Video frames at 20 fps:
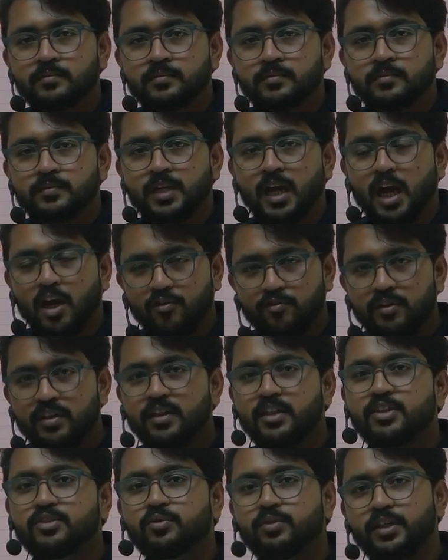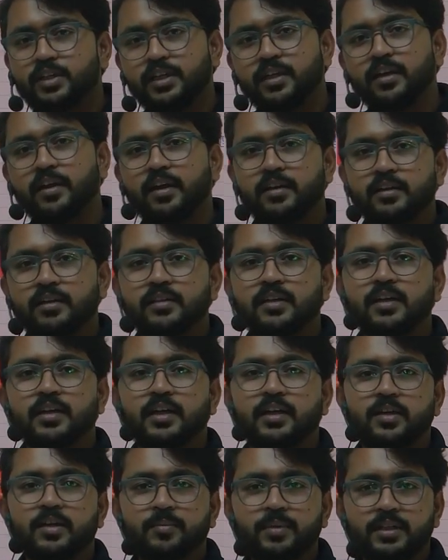Our work is only creating the
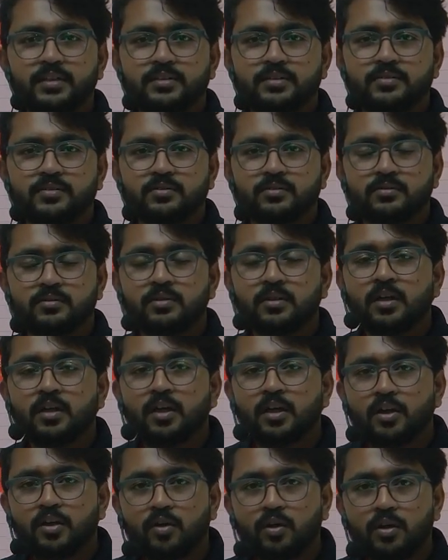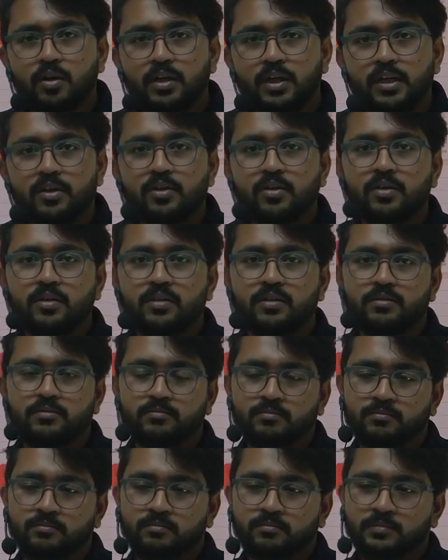database? Not at all.
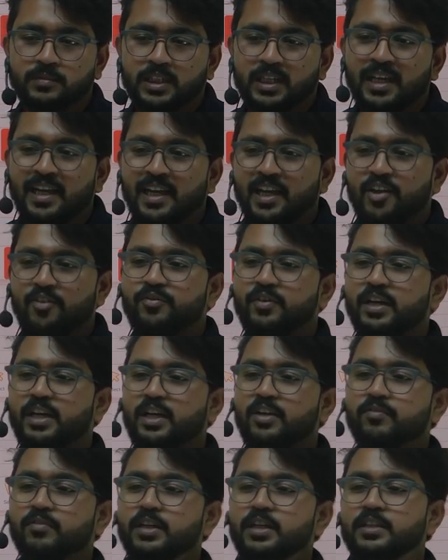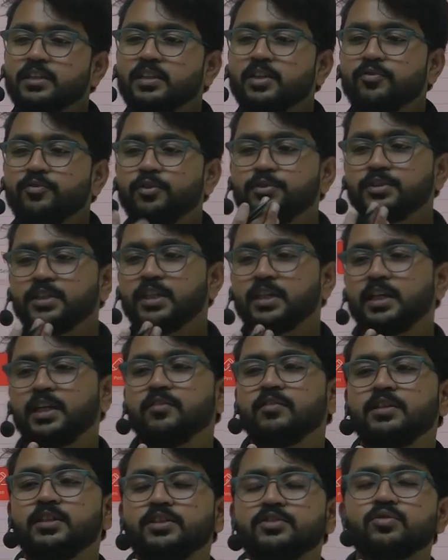If anyone in the future, anyone
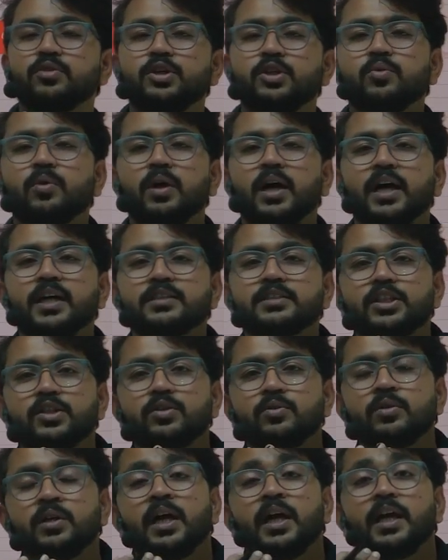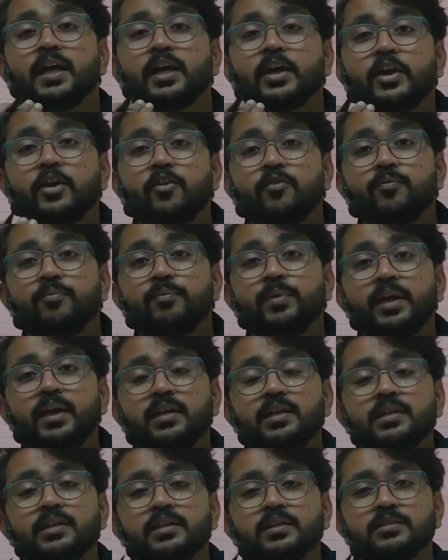is going to ask you, give me
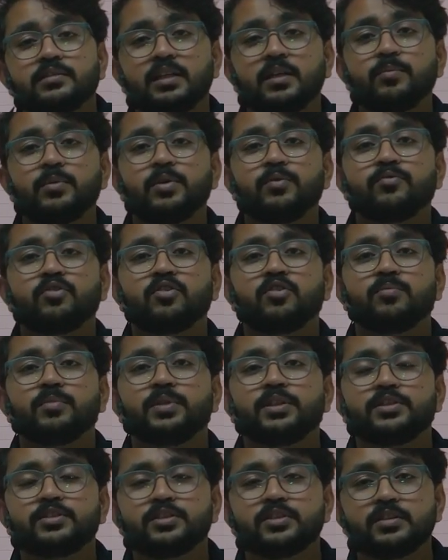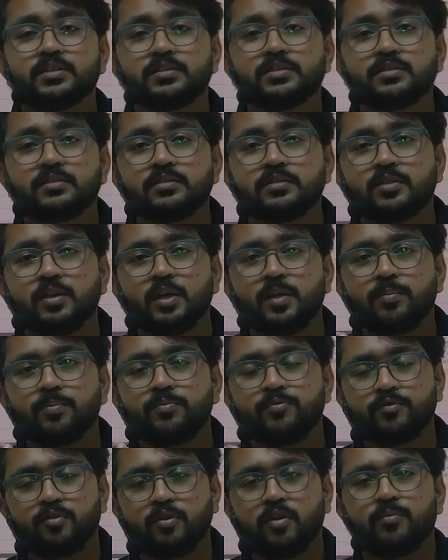some information
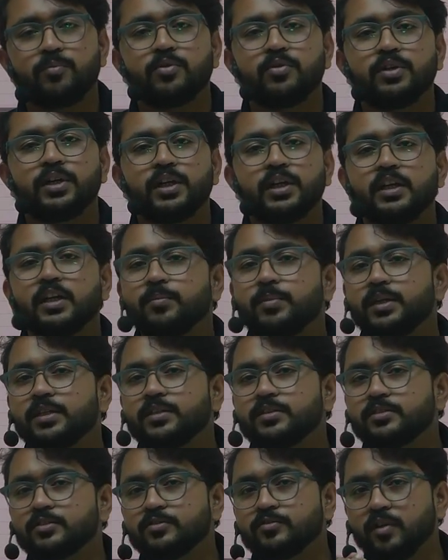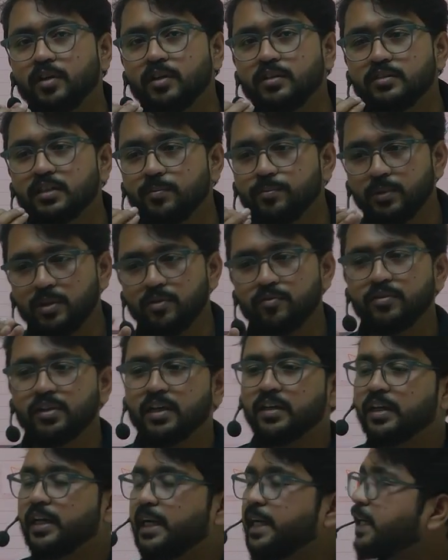from your database. For example, we are
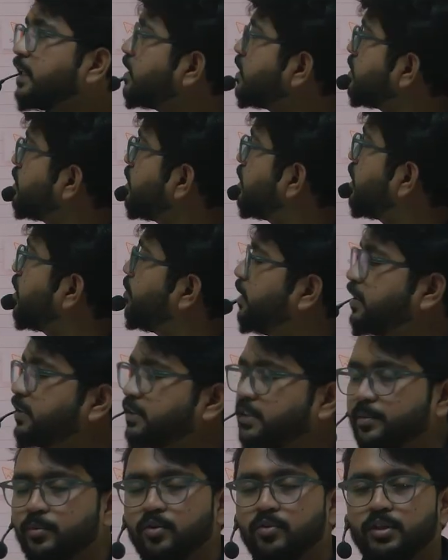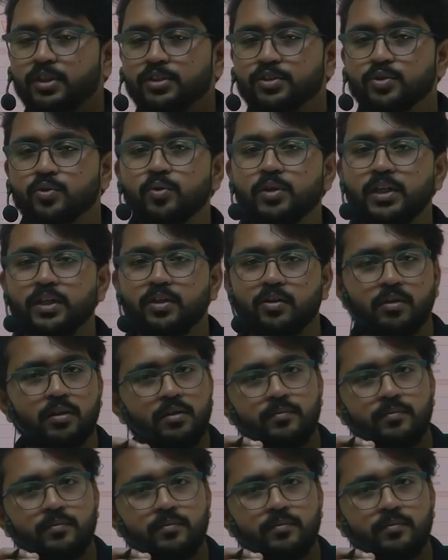creating this database about school and all.